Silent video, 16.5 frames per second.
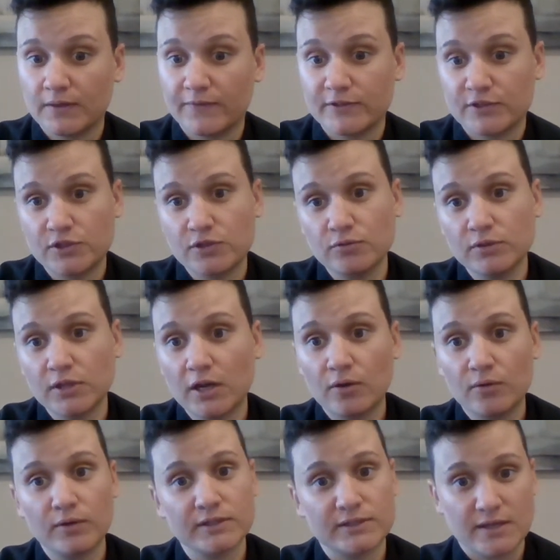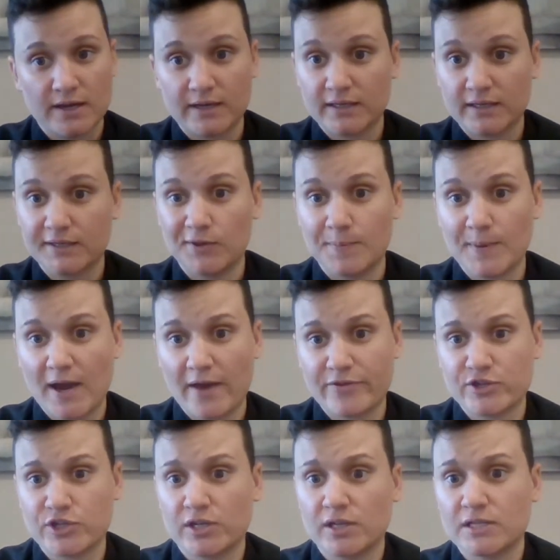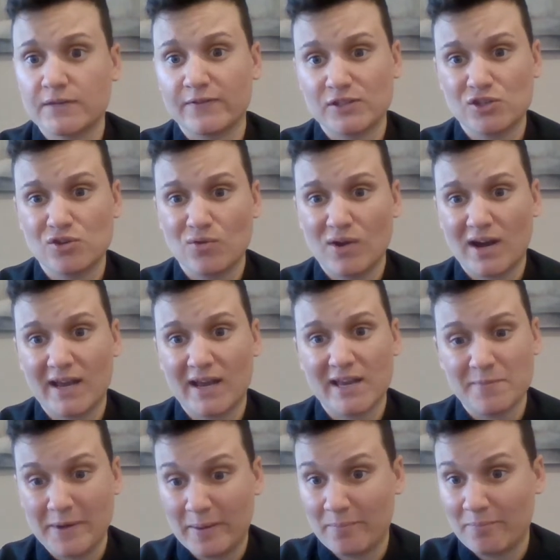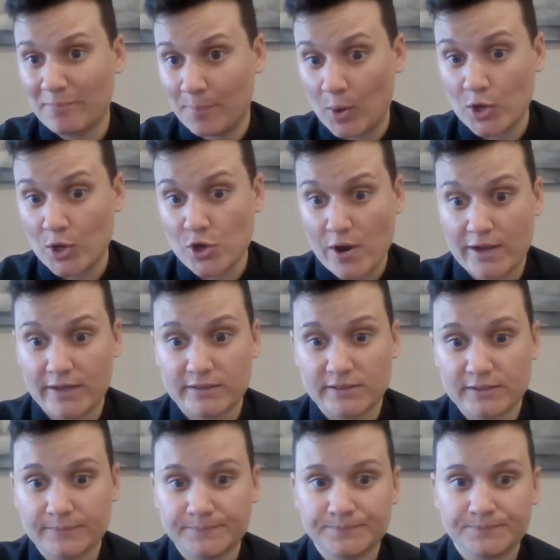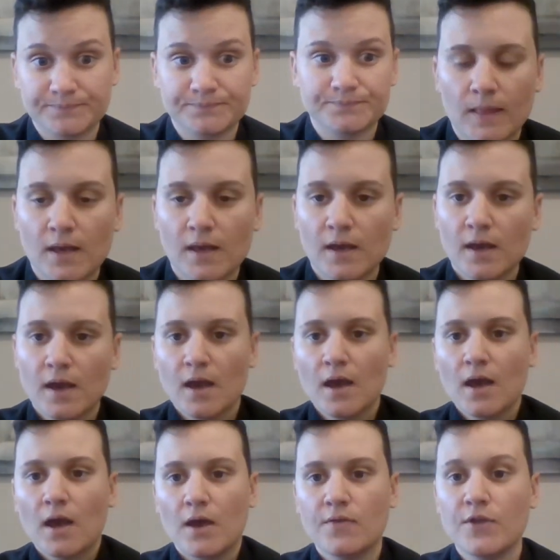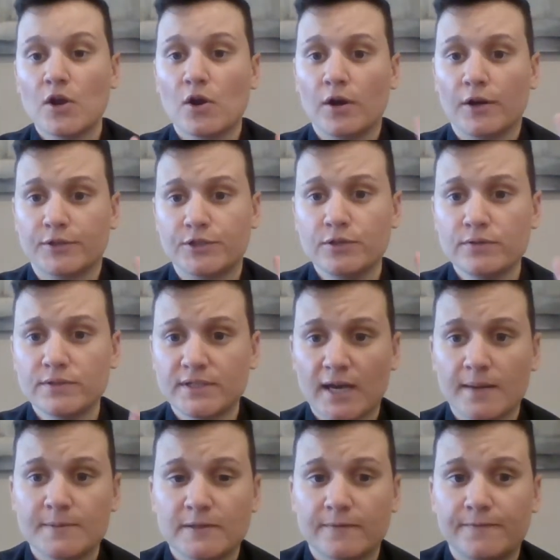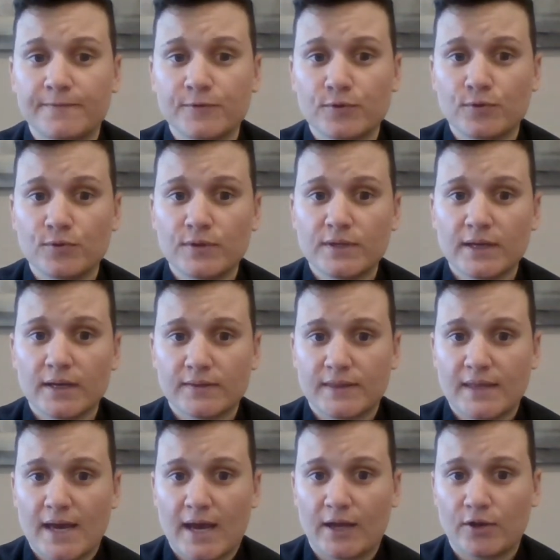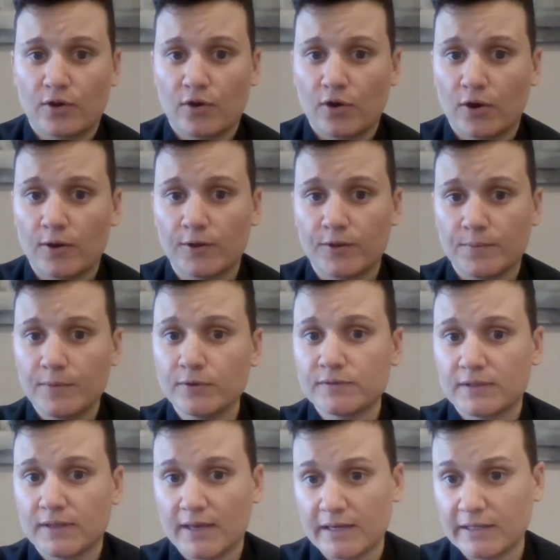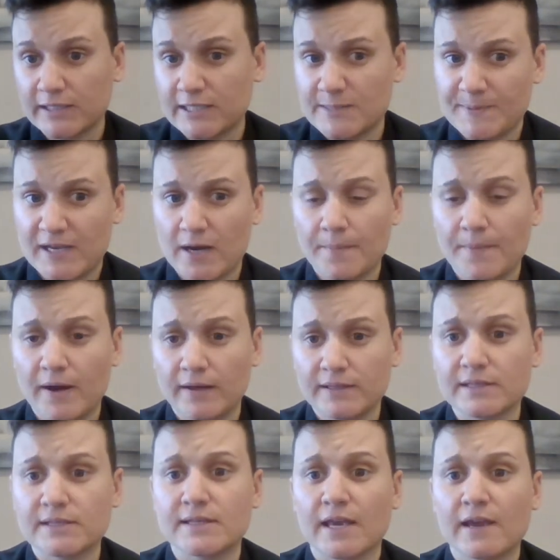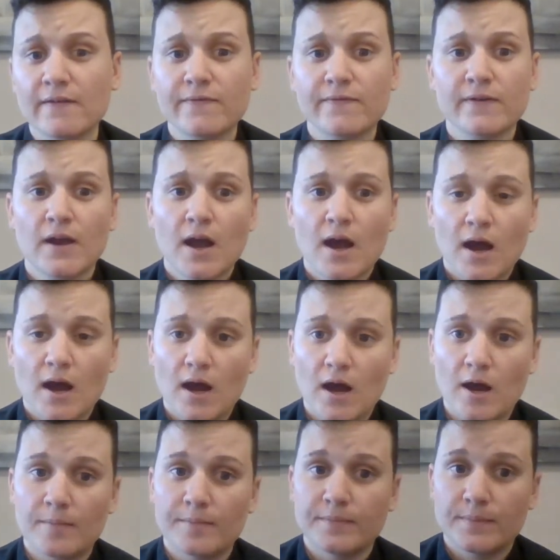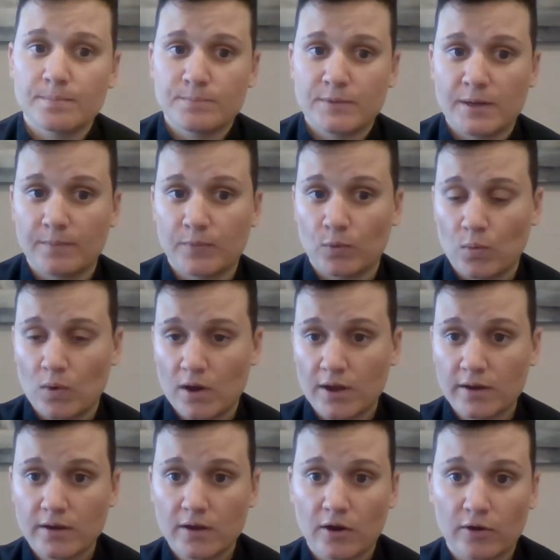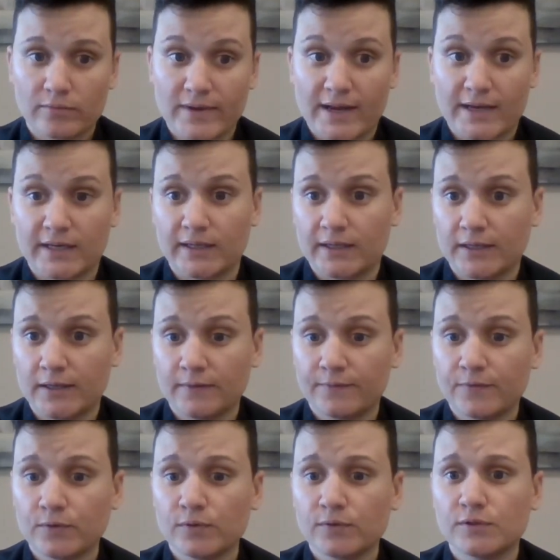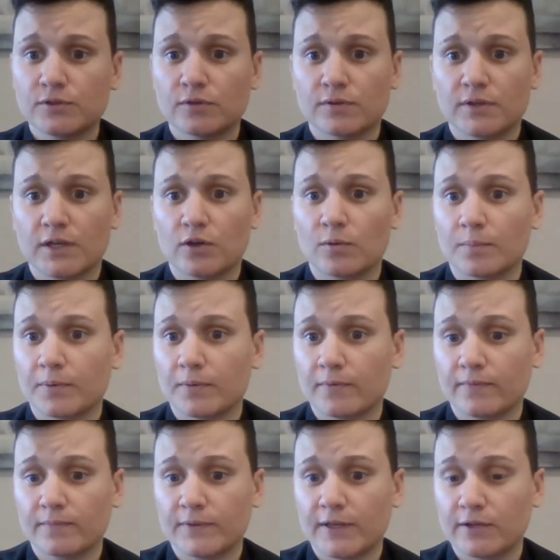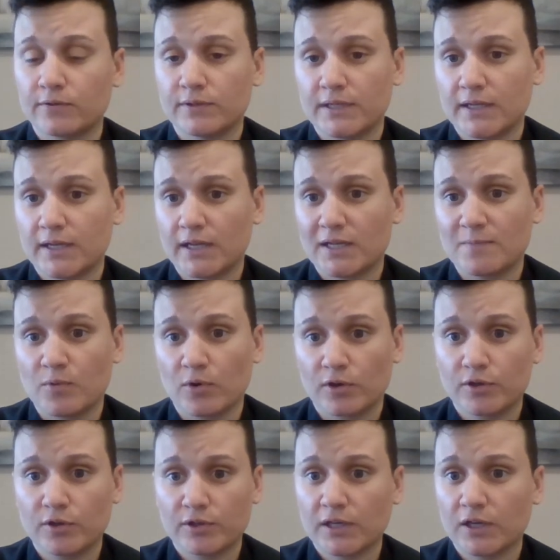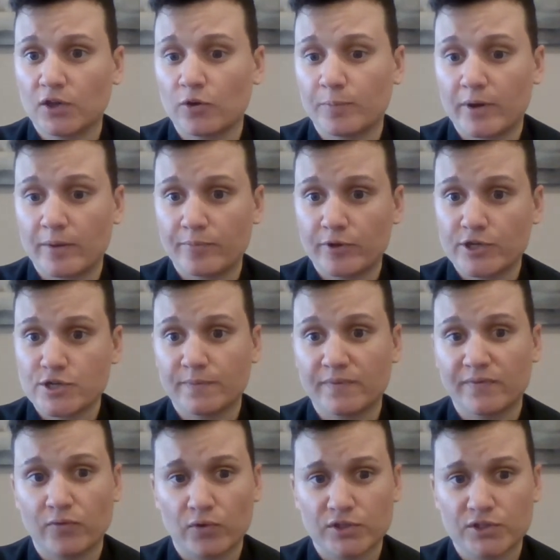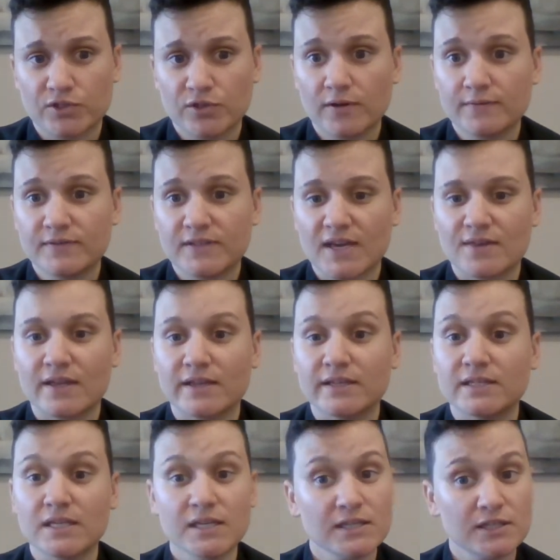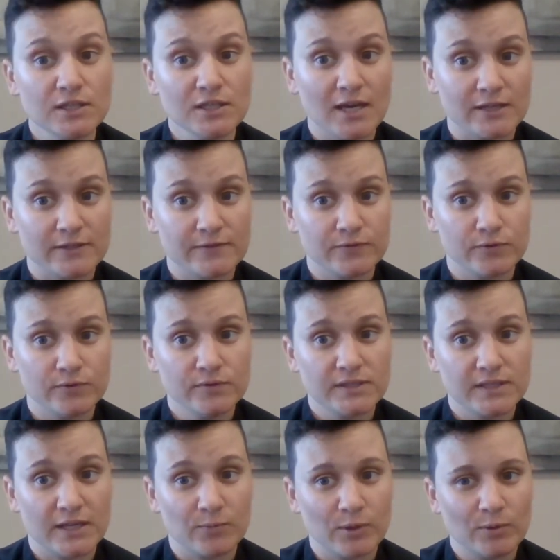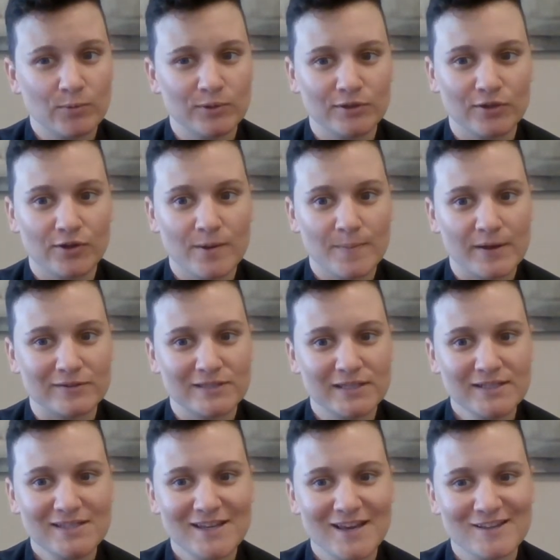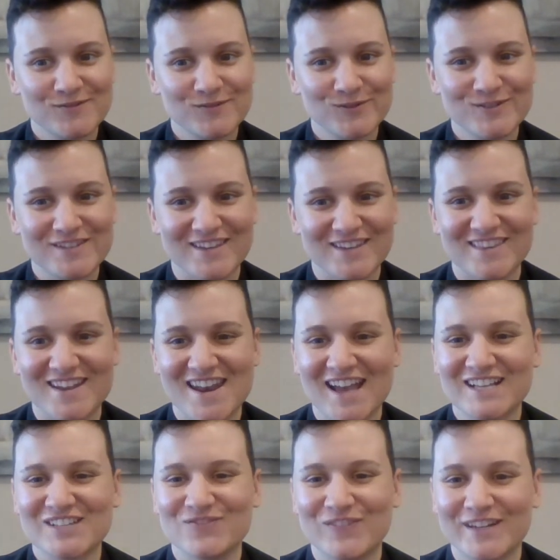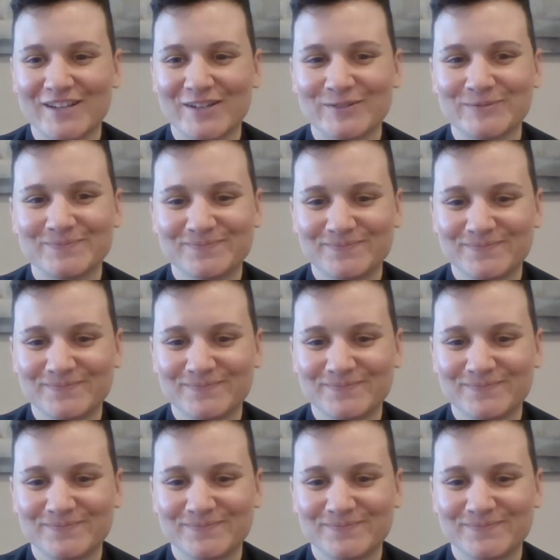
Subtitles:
If it's too low, it's not going to kill the pathogens. If it's too high, it might burn your hands. And there are two types of food that are the most likely to become unsafe. Number one are ready-to-eat foods, so they don't need any more cooking or preparation before it's served. And then TCS foods, and we will learn about TCS foods in the next video.